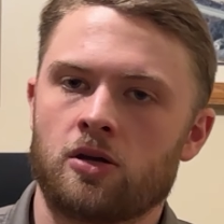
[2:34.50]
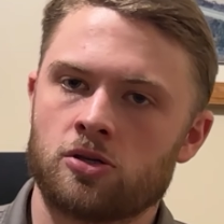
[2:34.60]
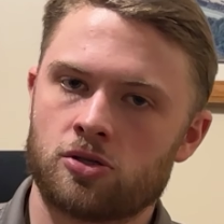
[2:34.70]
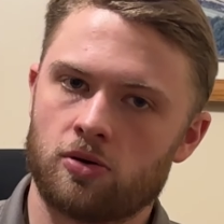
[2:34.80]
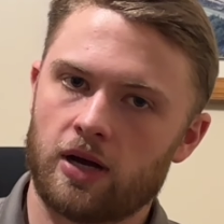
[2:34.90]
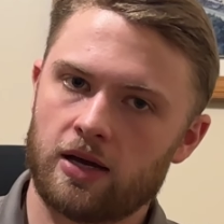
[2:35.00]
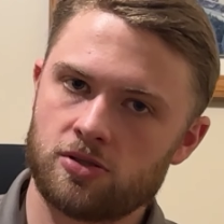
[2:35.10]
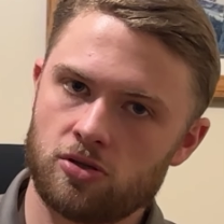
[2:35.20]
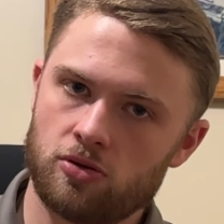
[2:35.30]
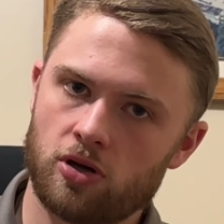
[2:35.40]
So as
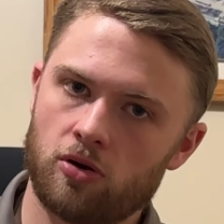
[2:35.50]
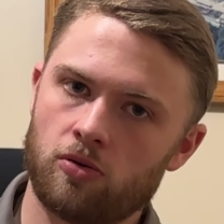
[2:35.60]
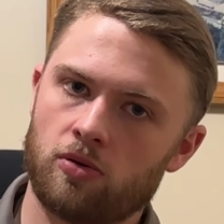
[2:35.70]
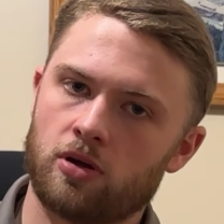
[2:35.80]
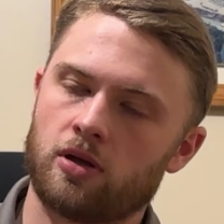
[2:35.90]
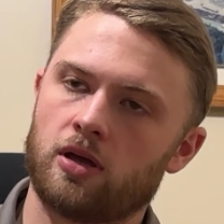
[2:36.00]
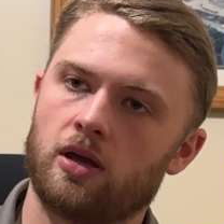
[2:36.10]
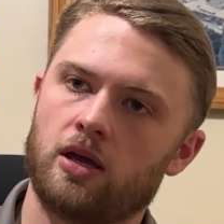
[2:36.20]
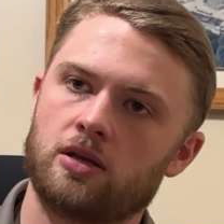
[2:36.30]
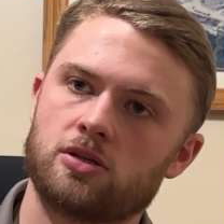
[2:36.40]
you go
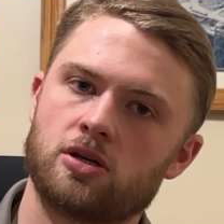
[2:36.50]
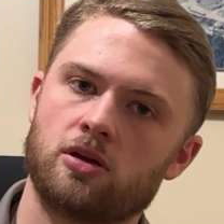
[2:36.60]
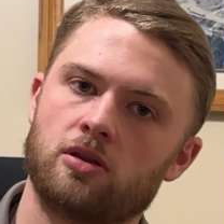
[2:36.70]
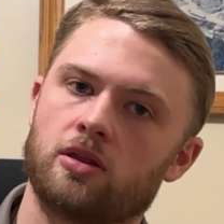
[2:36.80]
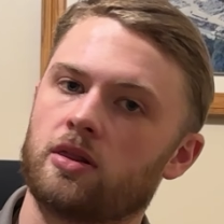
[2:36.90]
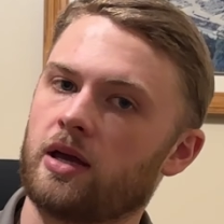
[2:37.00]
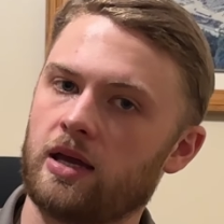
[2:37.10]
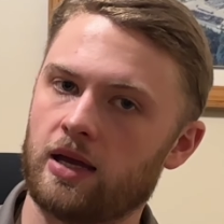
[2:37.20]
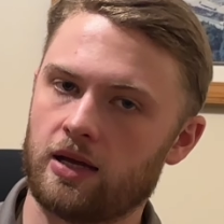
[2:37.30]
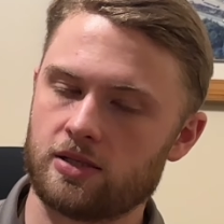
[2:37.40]
into the
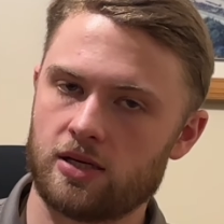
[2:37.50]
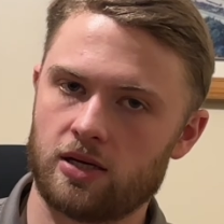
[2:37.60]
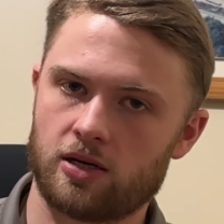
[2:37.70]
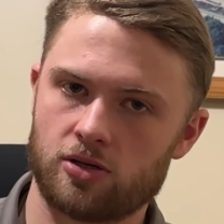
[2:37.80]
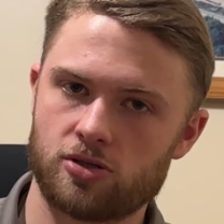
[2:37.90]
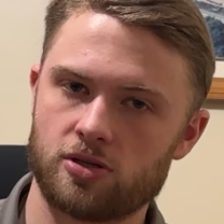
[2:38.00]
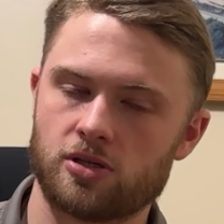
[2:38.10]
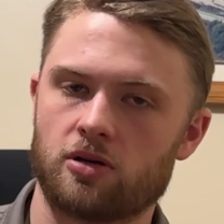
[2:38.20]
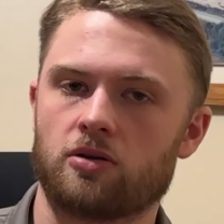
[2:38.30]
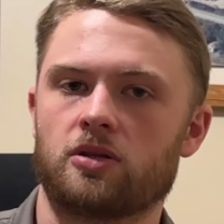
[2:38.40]
late 1800s
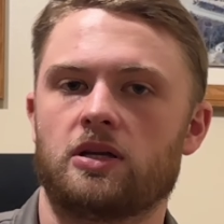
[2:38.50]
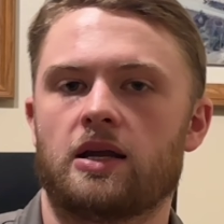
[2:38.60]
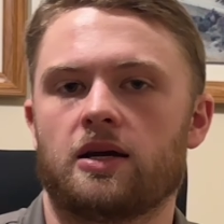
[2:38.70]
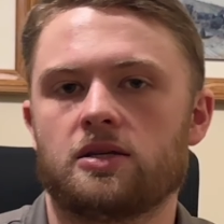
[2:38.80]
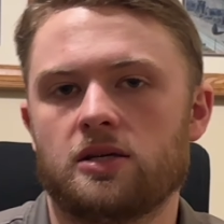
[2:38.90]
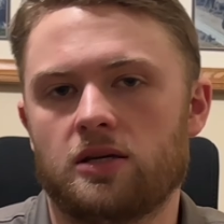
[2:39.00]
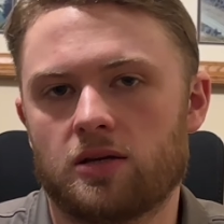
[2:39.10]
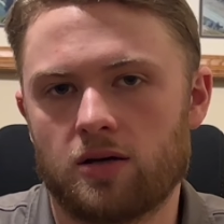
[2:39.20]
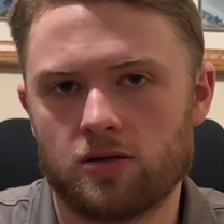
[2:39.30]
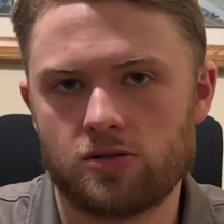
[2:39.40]
and early
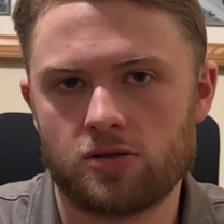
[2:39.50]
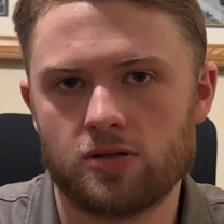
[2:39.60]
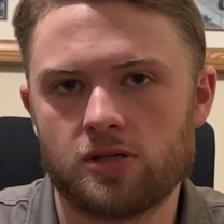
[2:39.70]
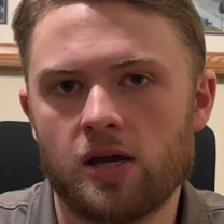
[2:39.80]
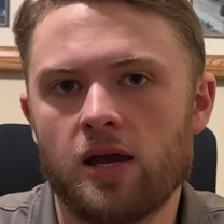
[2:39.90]
1900s,